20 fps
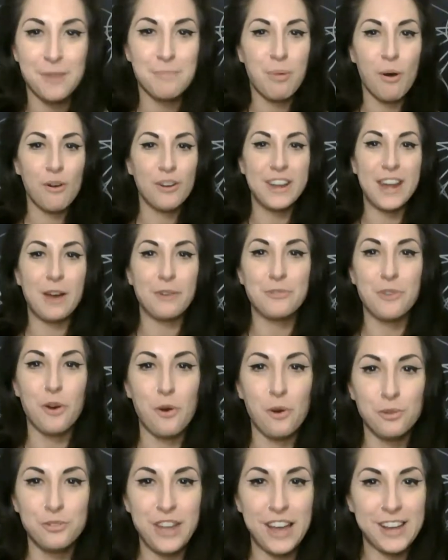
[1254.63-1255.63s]
up pulling out the
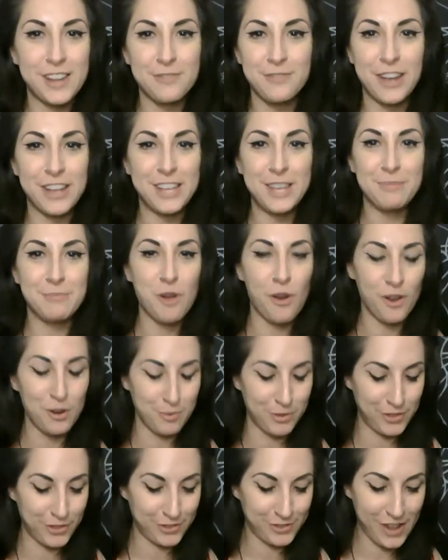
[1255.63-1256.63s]
whole deck if I keep going
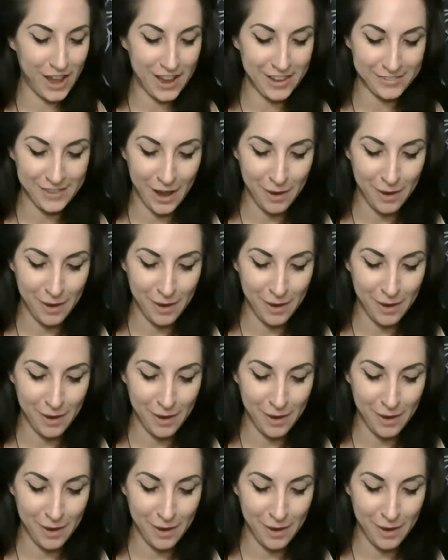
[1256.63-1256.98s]
with this, guys.